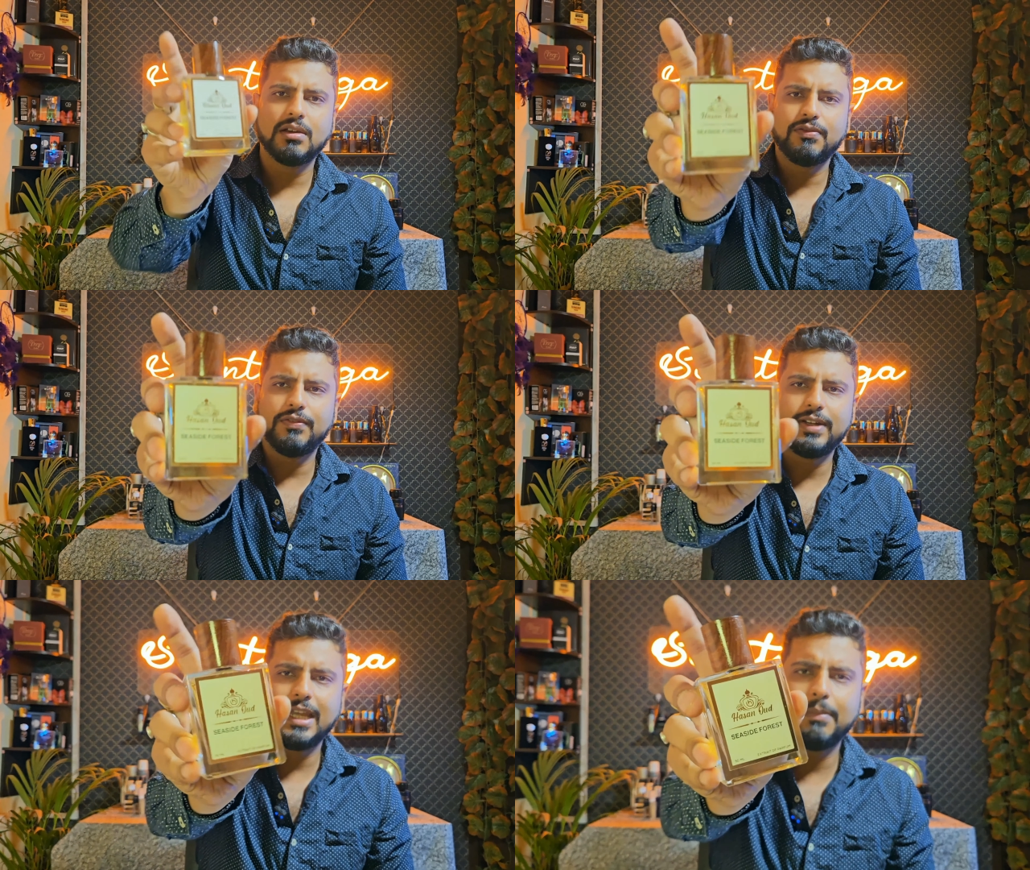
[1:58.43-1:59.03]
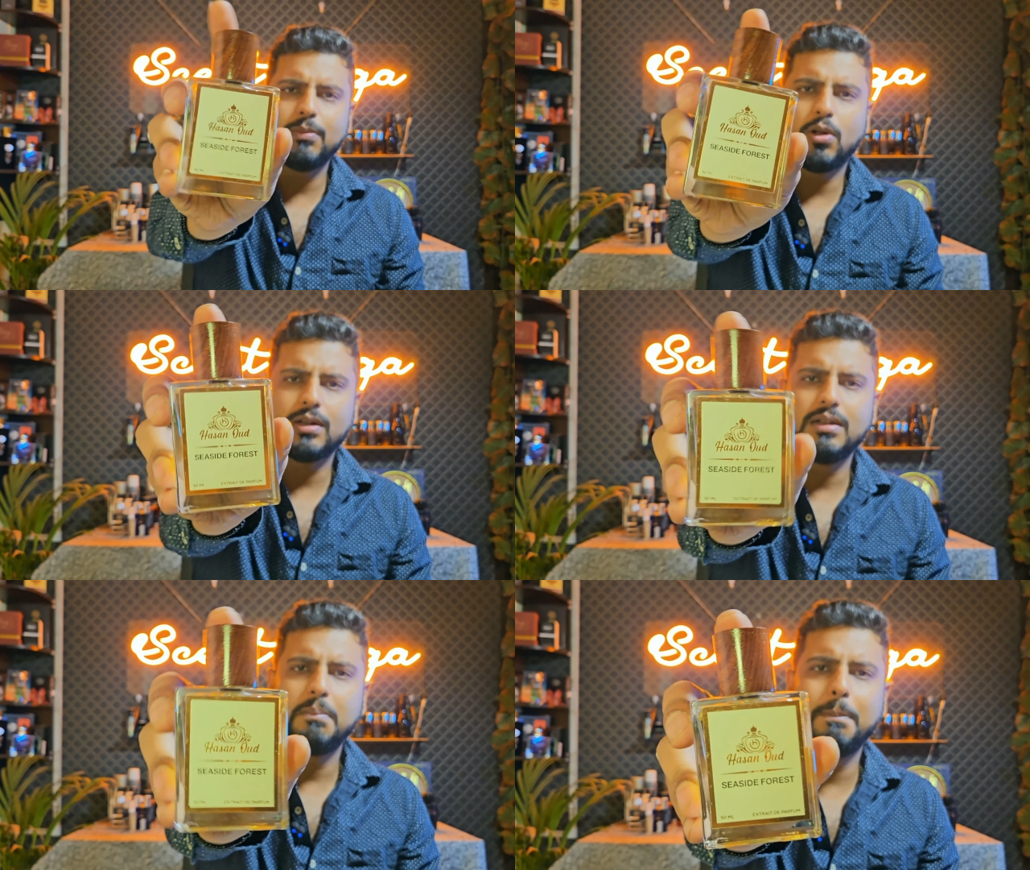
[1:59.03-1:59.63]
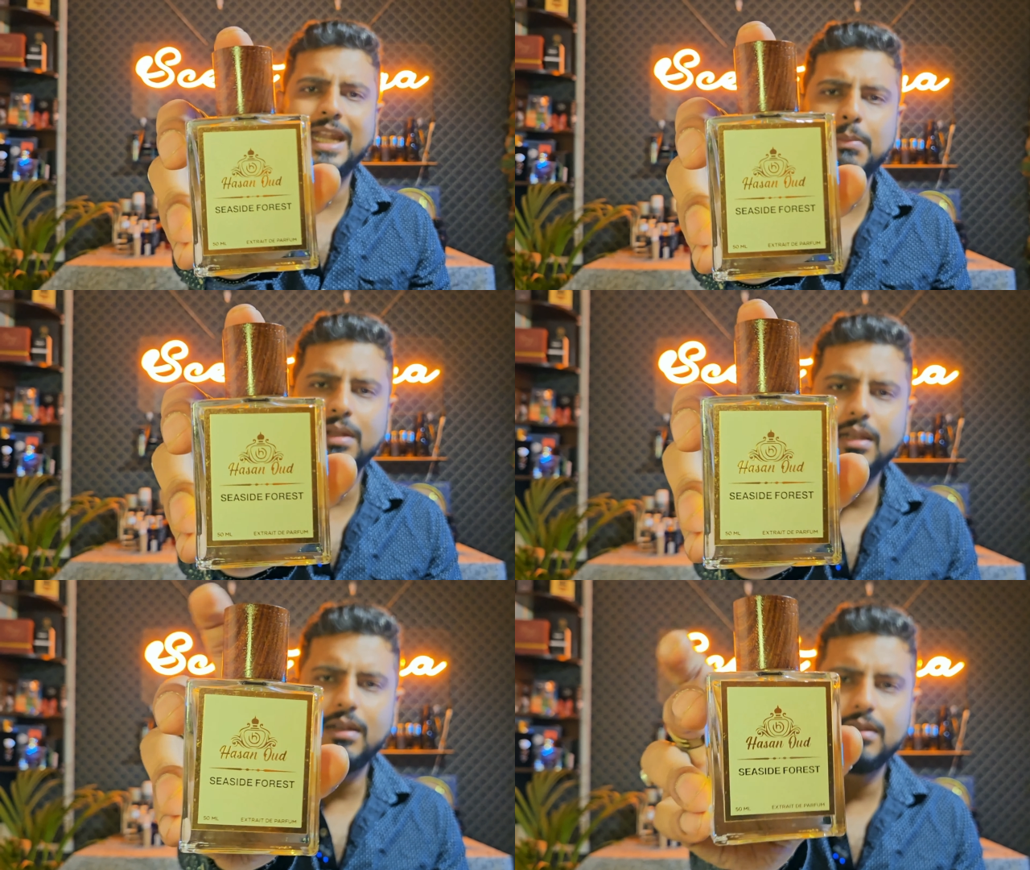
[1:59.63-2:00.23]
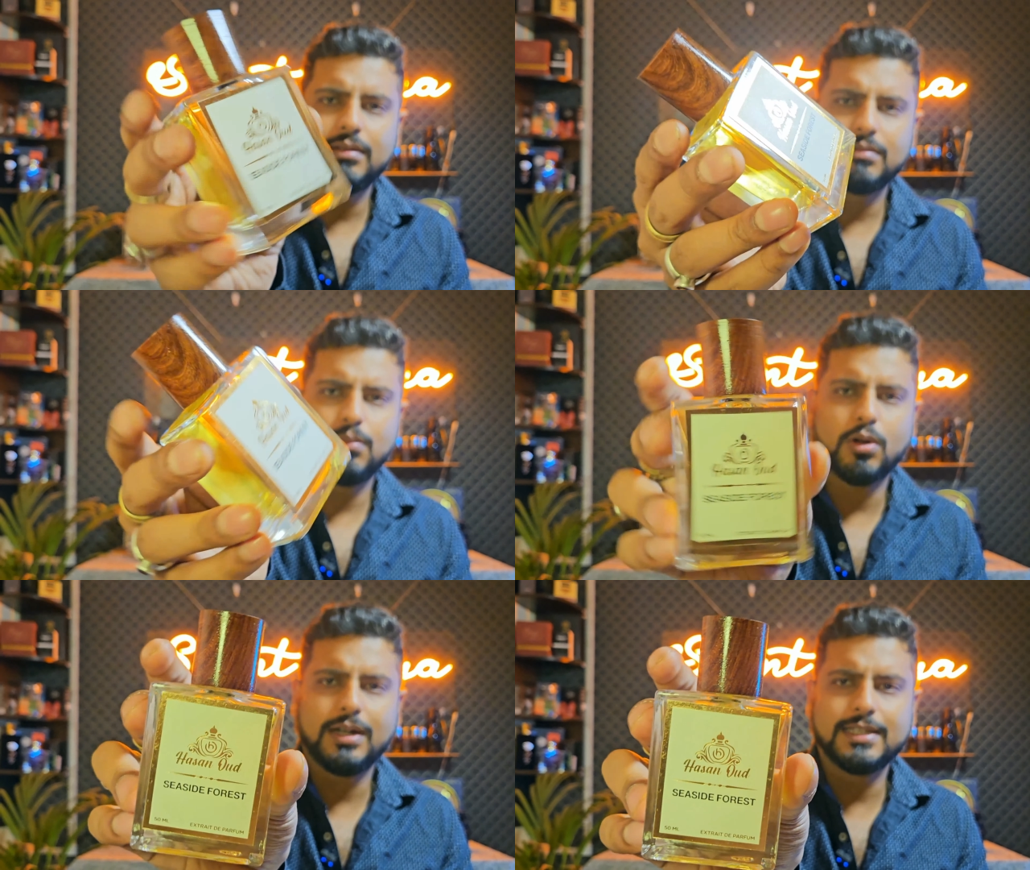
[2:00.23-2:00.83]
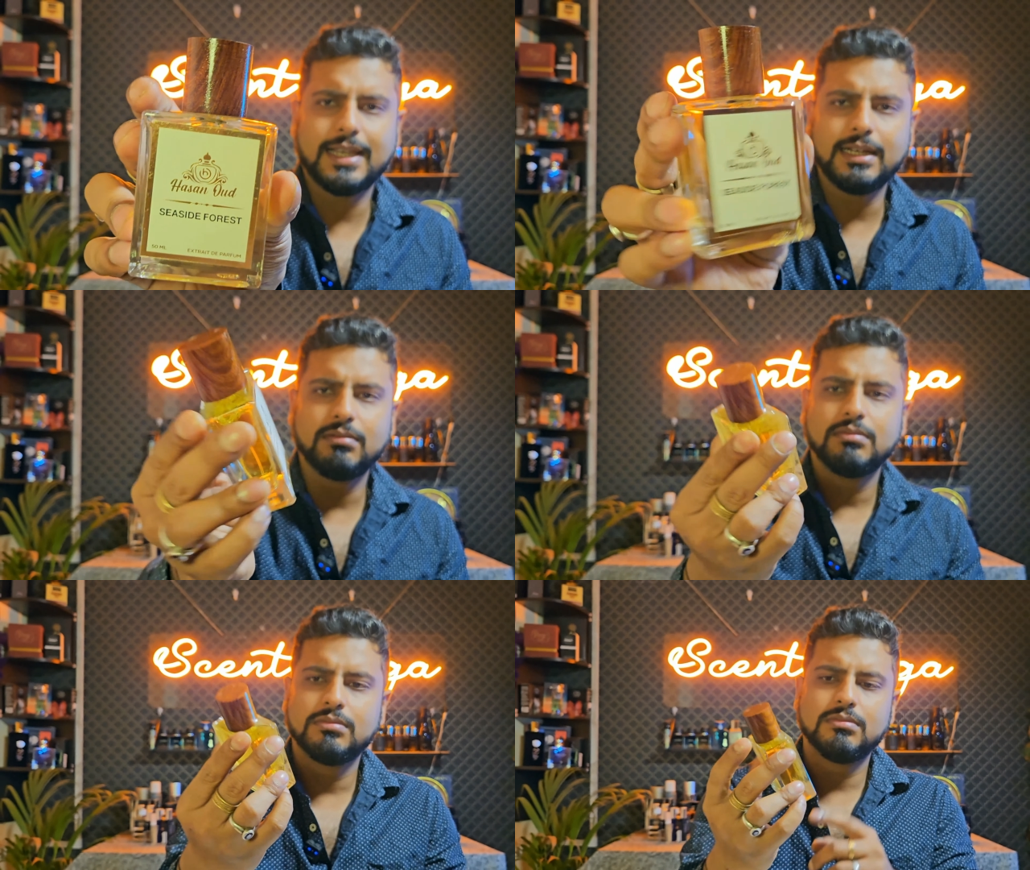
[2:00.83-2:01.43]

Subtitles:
50 ml bottle, minimal bottle design,